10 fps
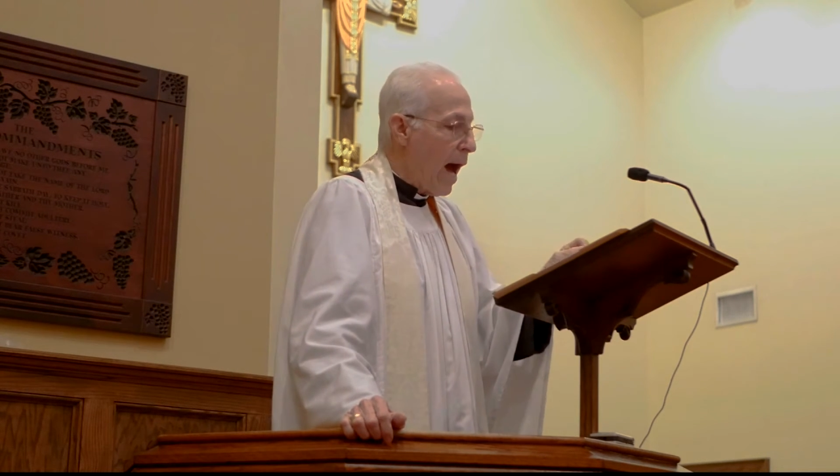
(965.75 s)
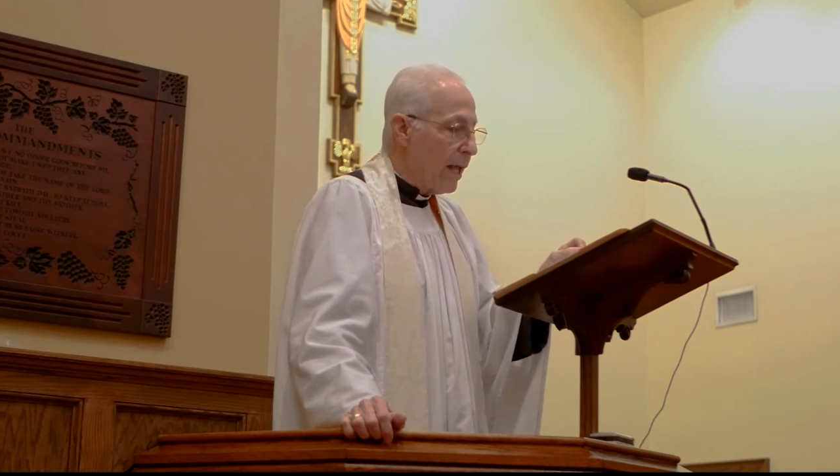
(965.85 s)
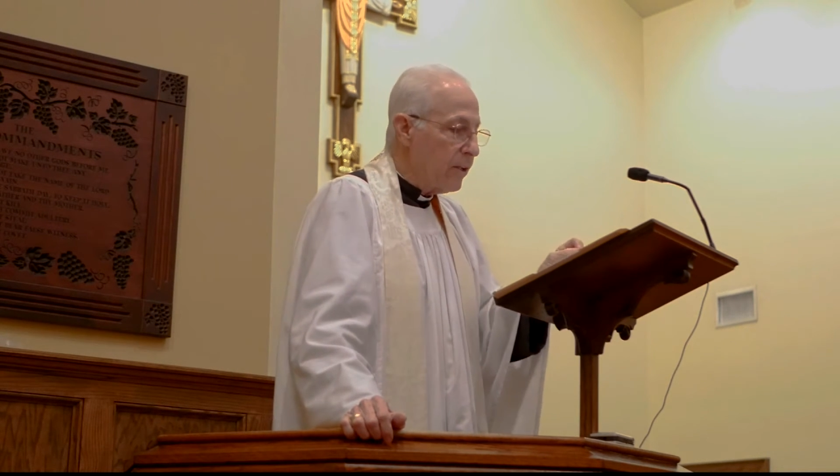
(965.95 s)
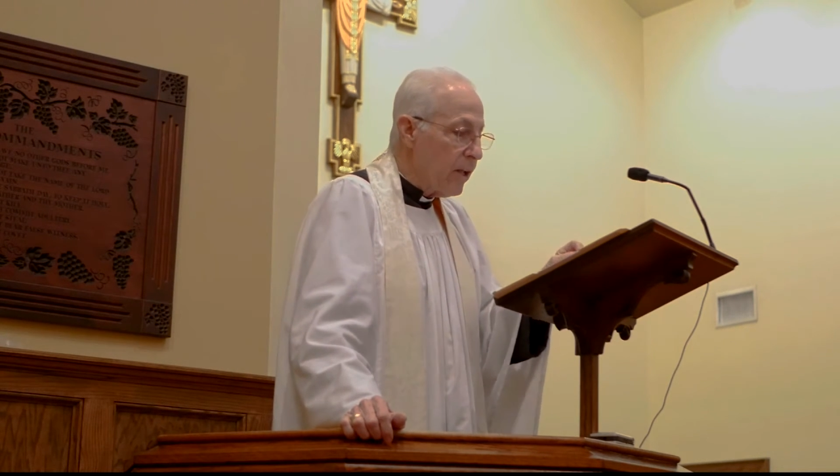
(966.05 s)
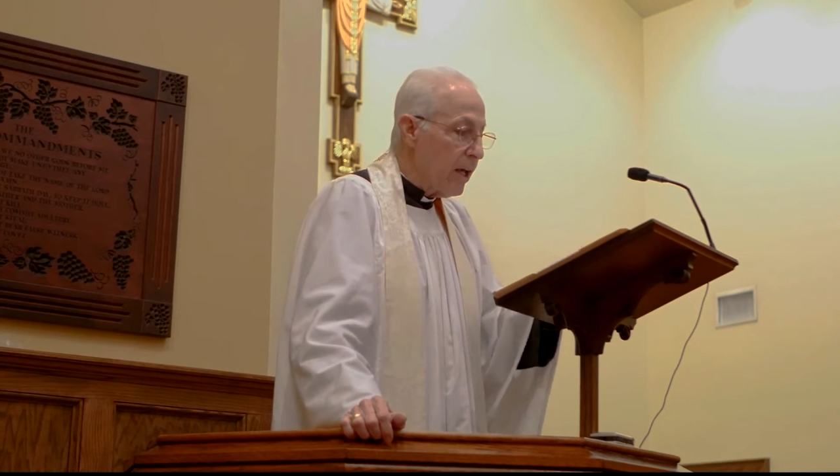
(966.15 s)

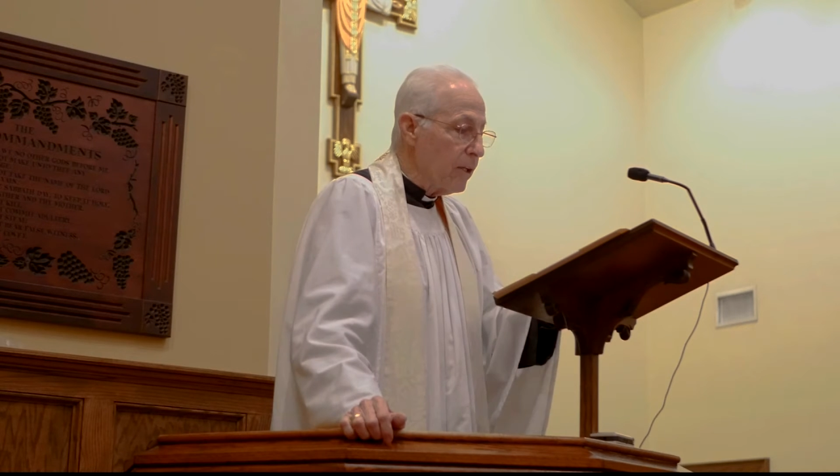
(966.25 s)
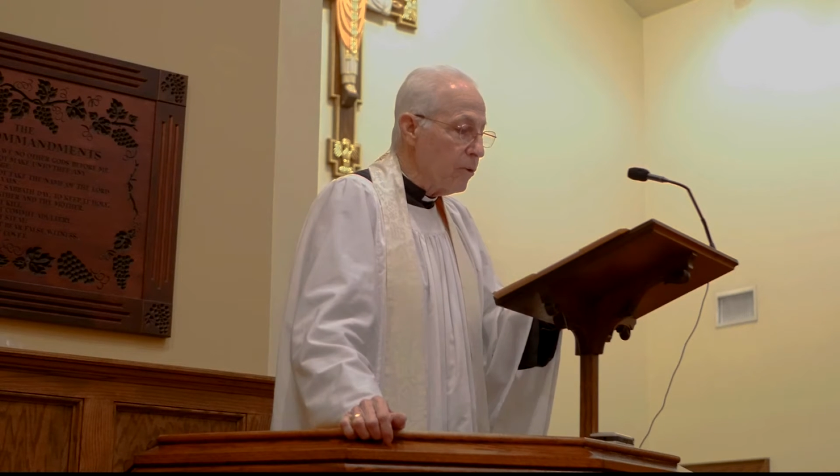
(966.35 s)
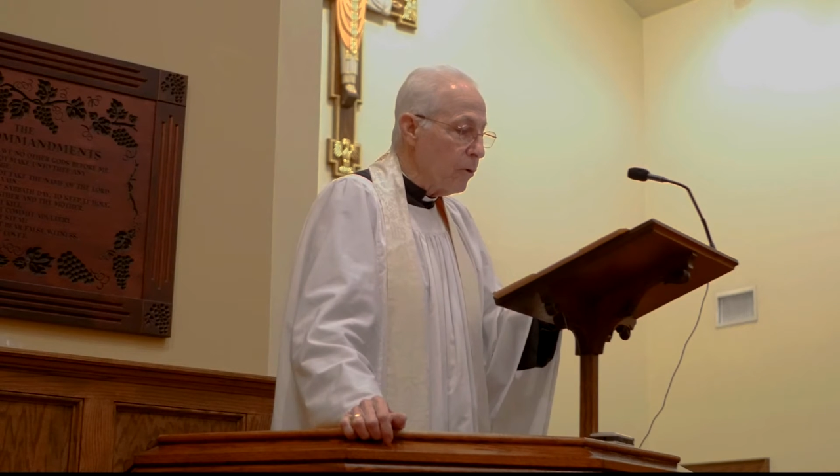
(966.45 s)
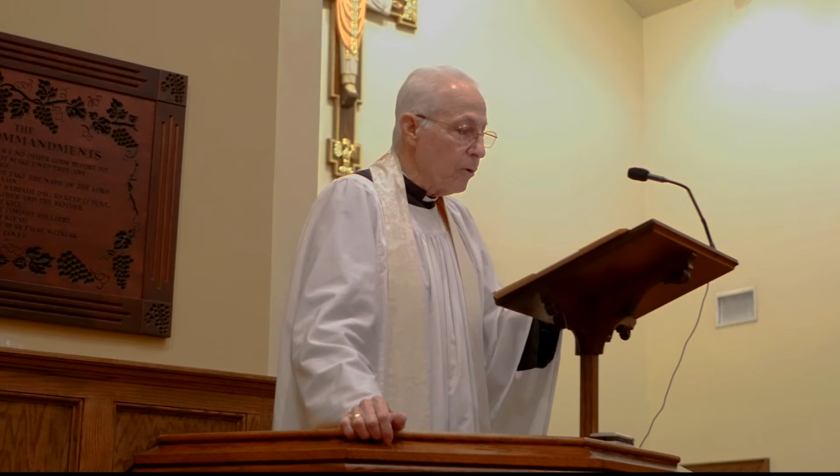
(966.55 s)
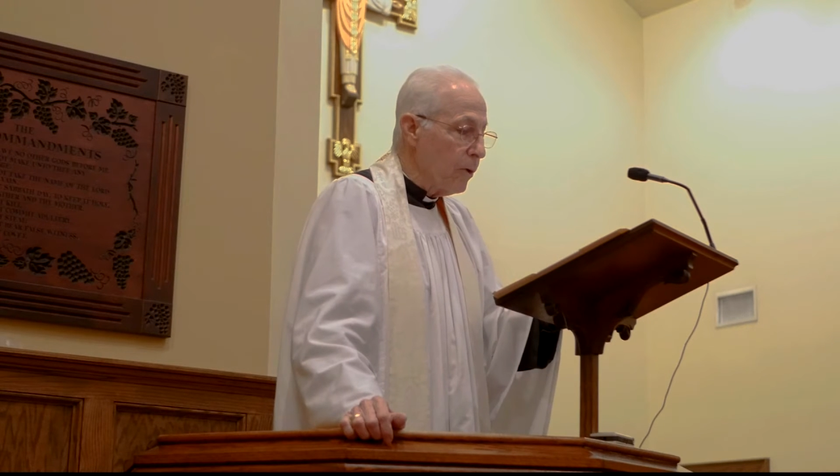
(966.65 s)
I tell
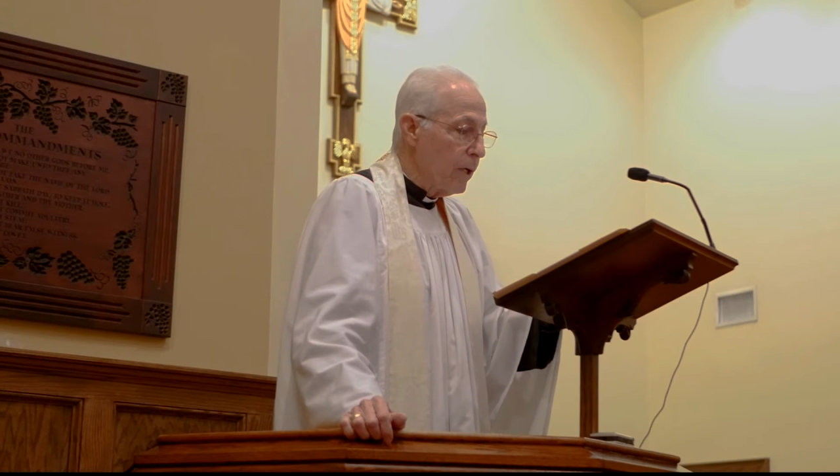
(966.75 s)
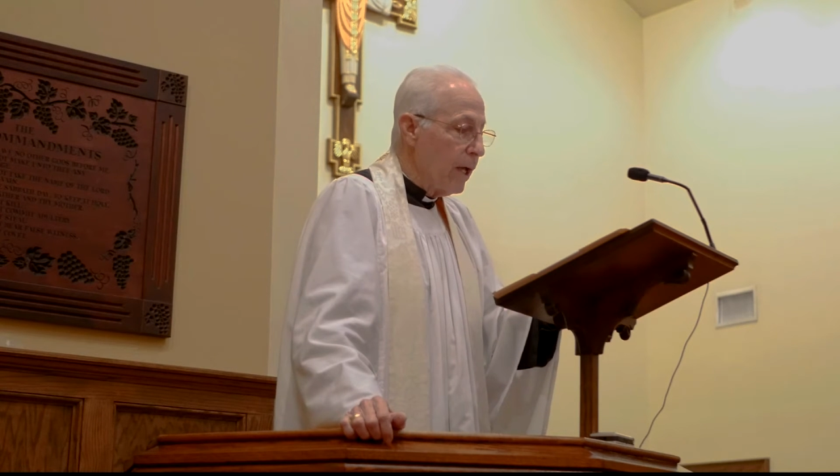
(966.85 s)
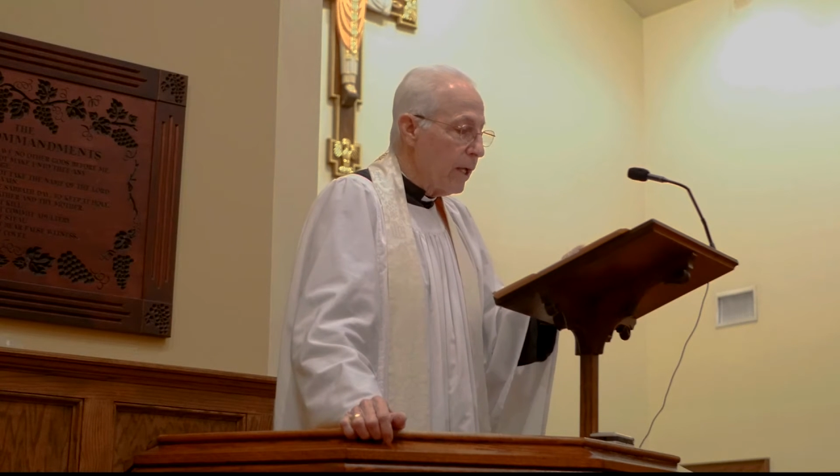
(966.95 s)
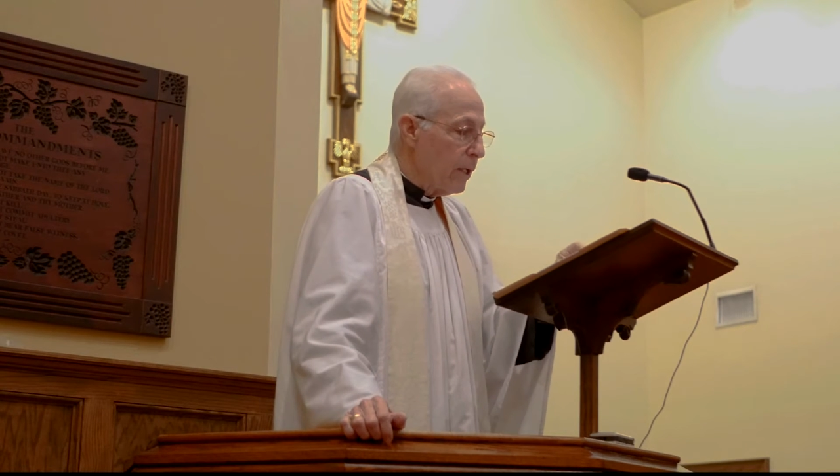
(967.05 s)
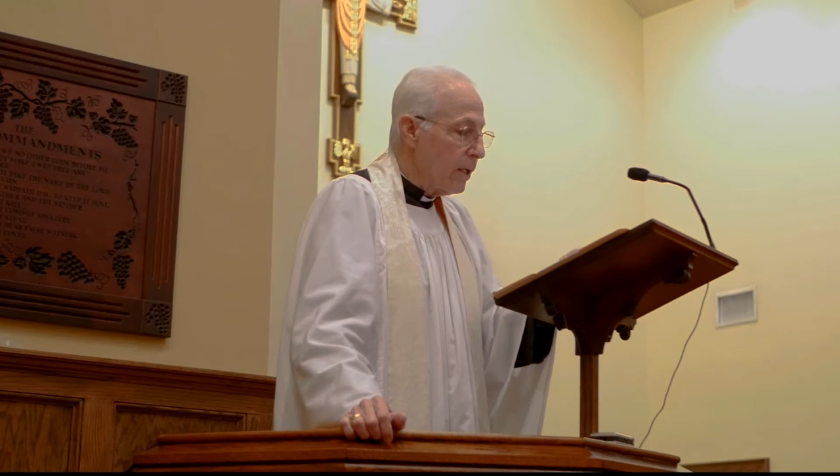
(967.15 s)
you,
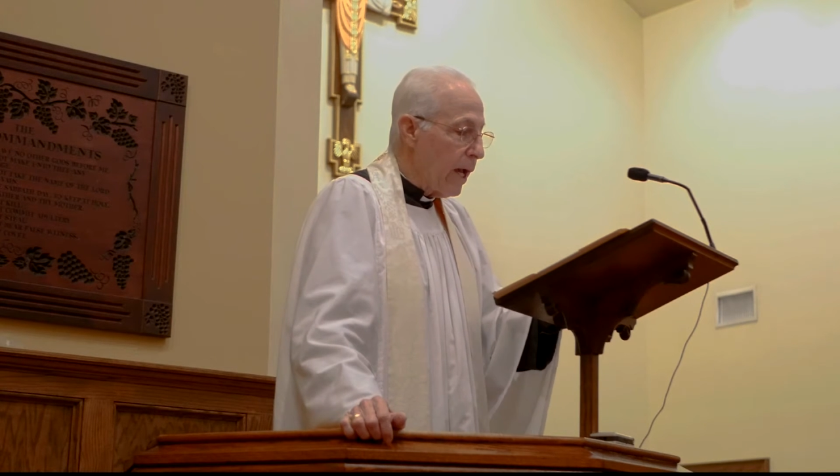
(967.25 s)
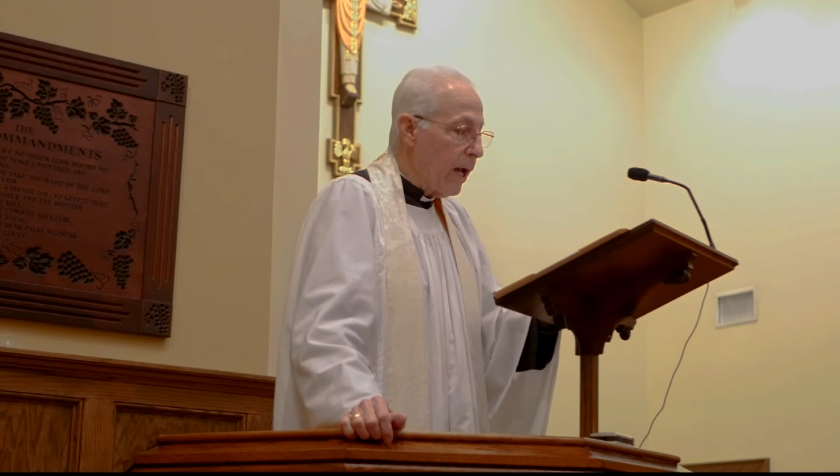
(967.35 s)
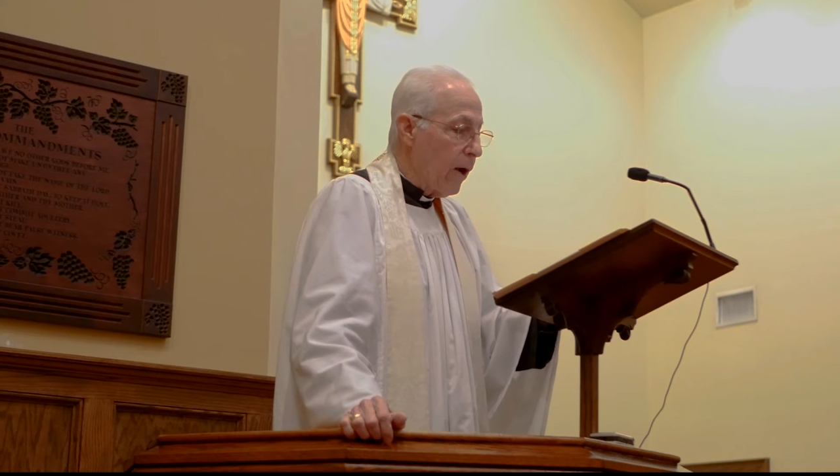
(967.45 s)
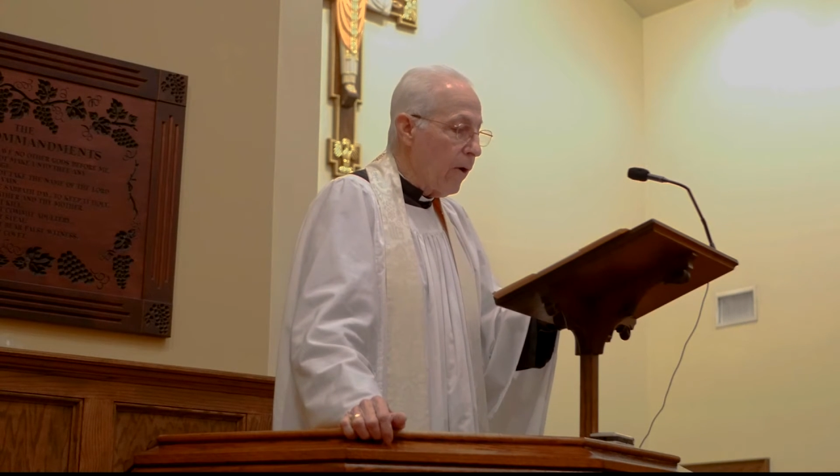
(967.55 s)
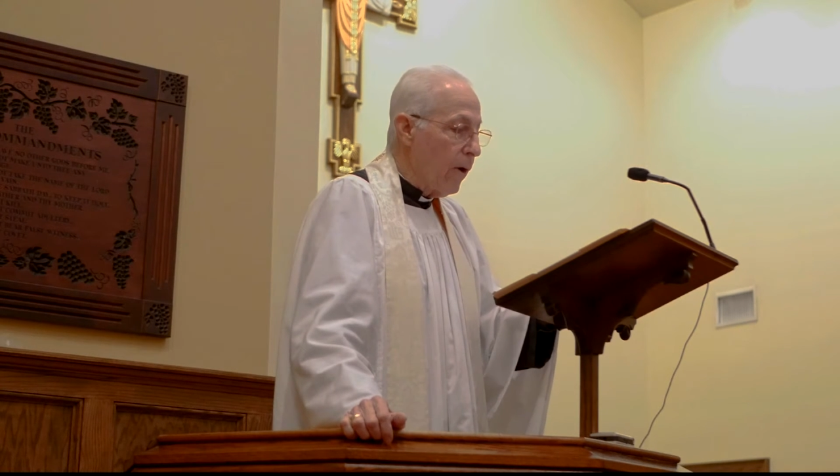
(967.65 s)

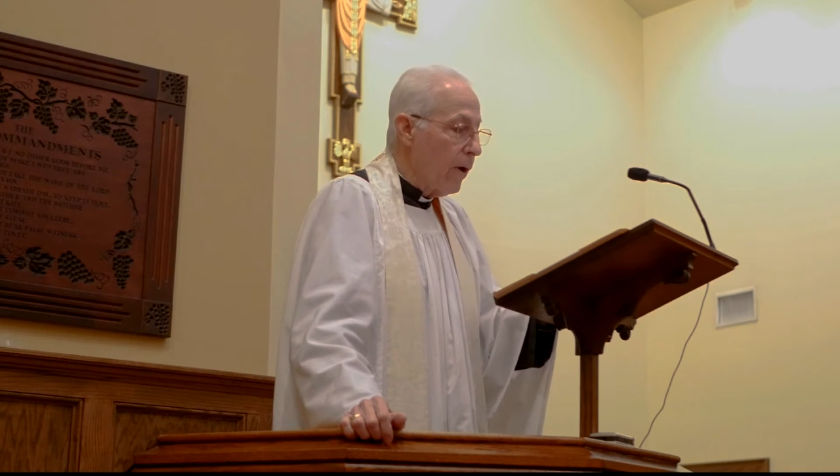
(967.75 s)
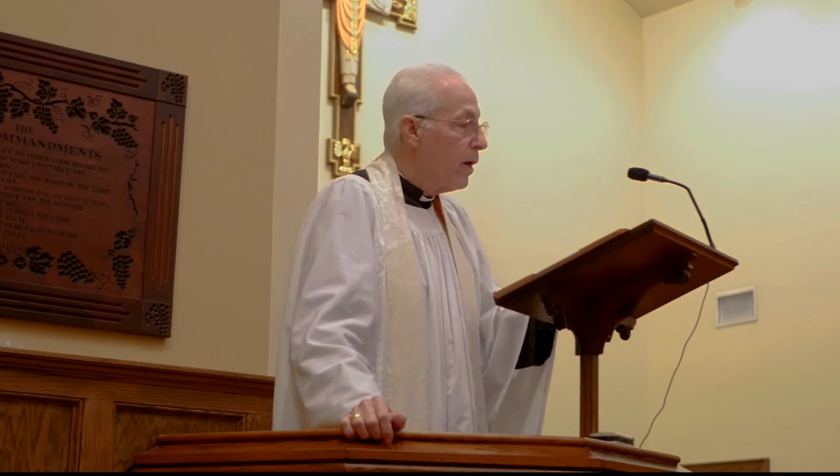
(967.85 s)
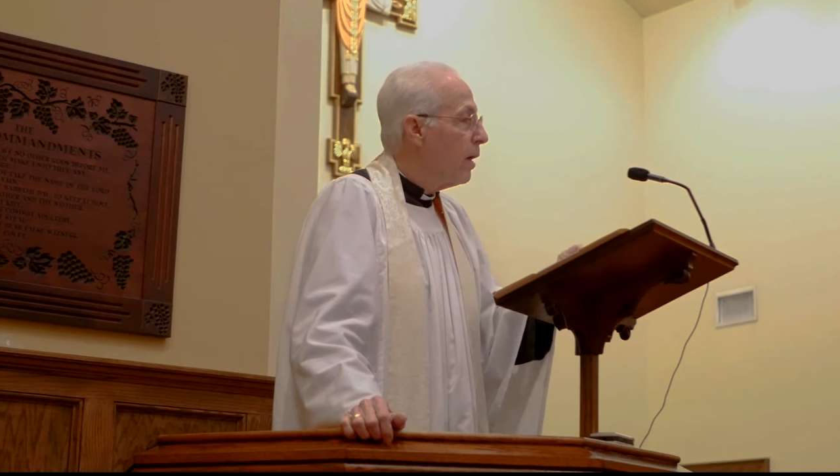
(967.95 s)
now